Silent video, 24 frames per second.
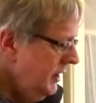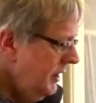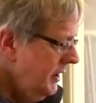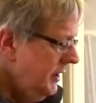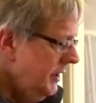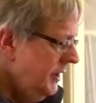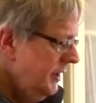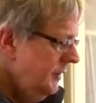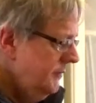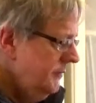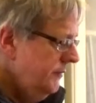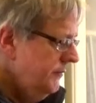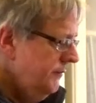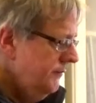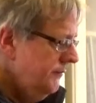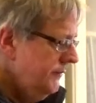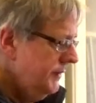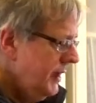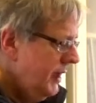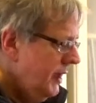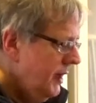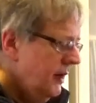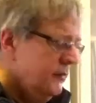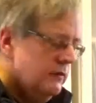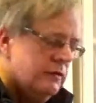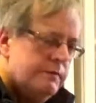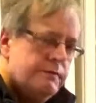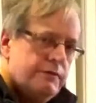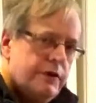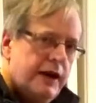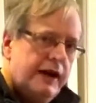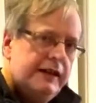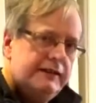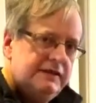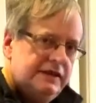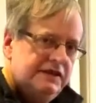I would
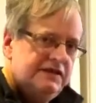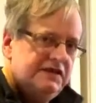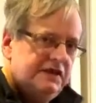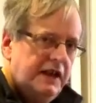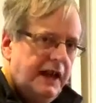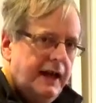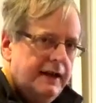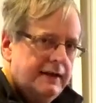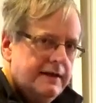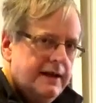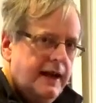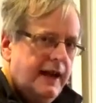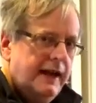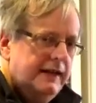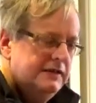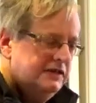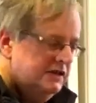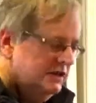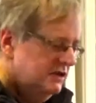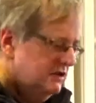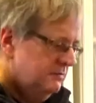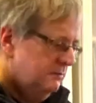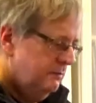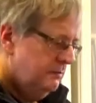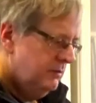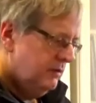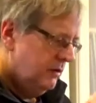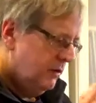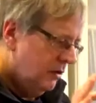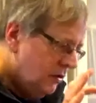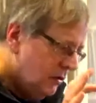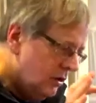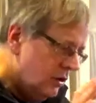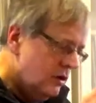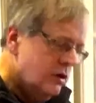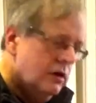practice that as just
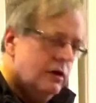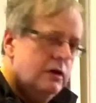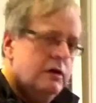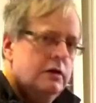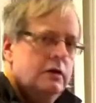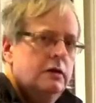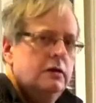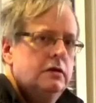block